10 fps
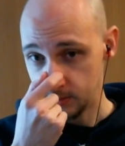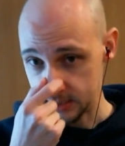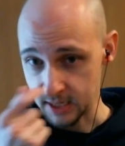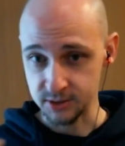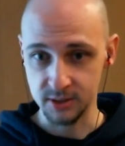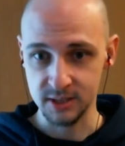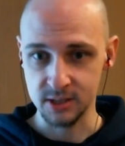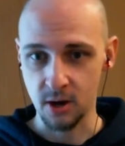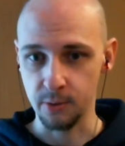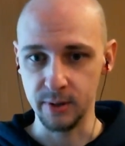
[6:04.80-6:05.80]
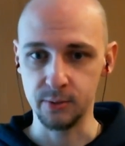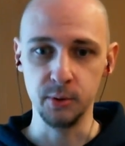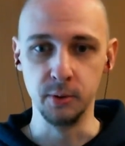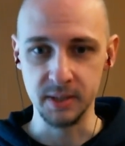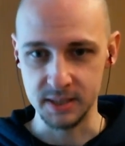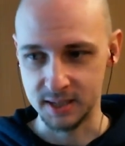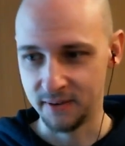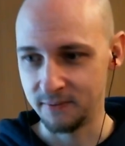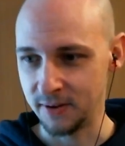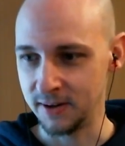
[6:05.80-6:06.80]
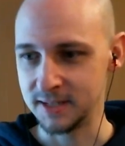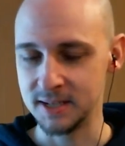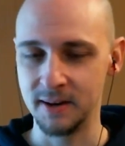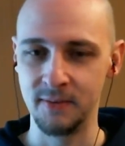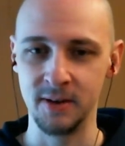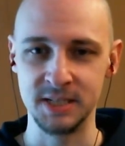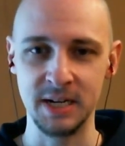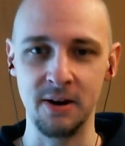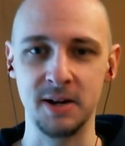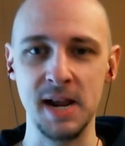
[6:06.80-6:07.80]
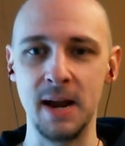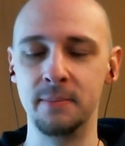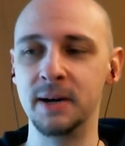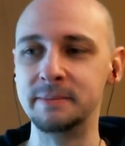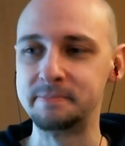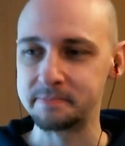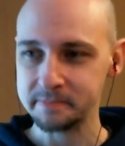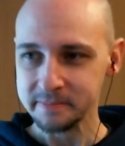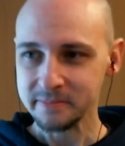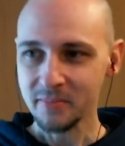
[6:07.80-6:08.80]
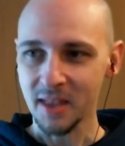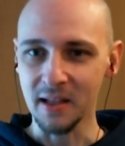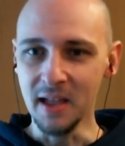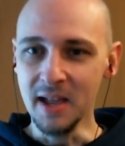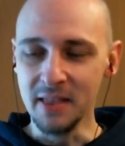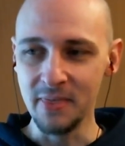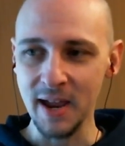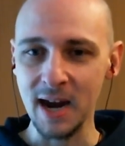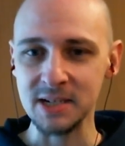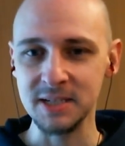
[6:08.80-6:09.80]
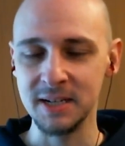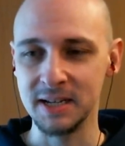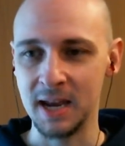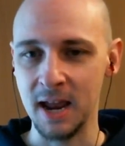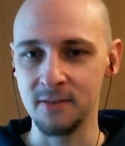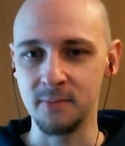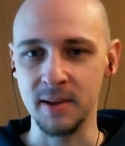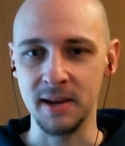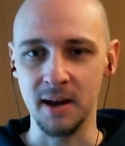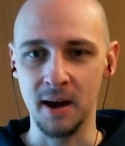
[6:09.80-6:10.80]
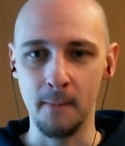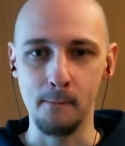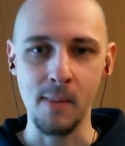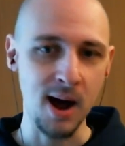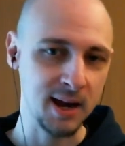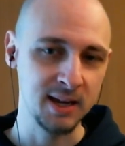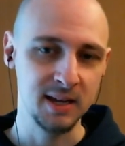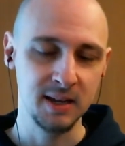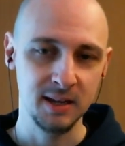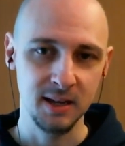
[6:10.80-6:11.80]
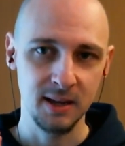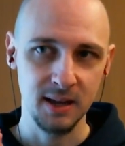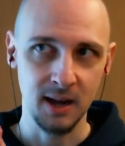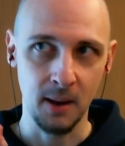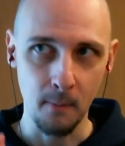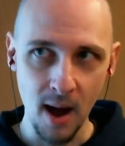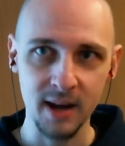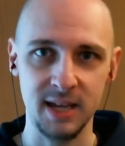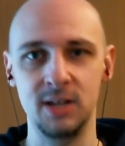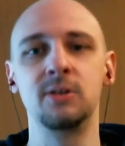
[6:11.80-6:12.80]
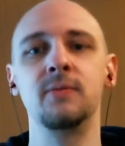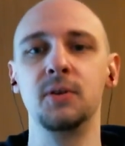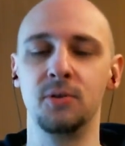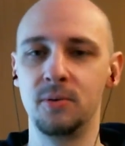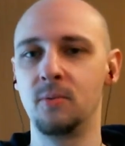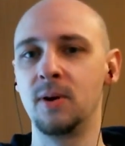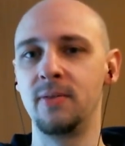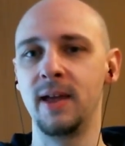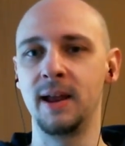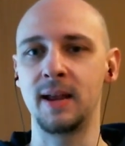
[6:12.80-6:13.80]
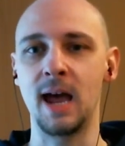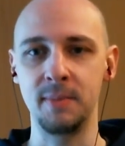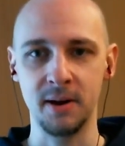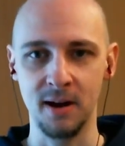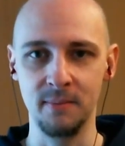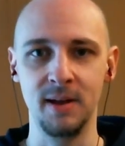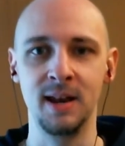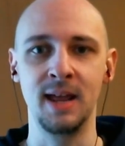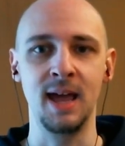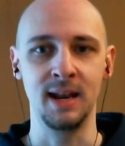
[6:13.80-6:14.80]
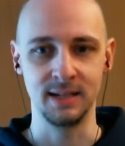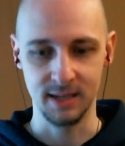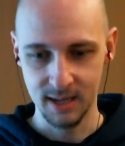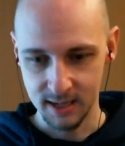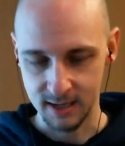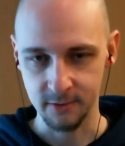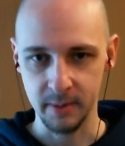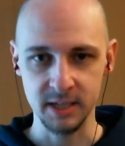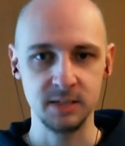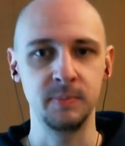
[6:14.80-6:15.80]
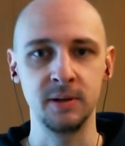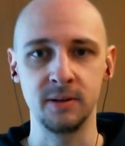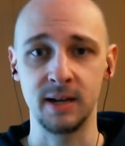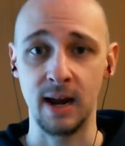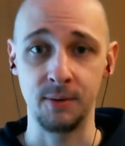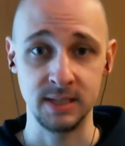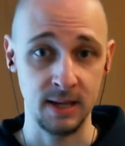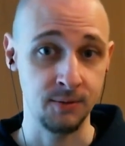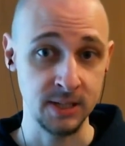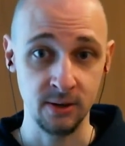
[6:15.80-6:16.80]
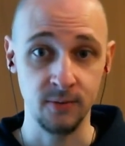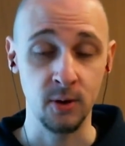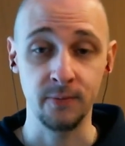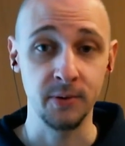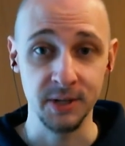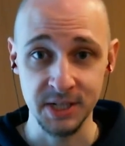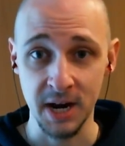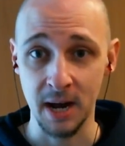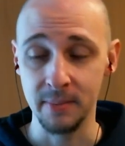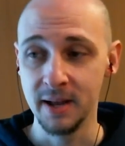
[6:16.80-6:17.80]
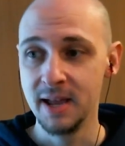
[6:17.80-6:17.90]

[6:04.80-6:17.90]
it's actually just called Recruit. It's a very generic name, but they actually gave me a mock interview where they had me come in and give my spiel like I was interviewing for a job,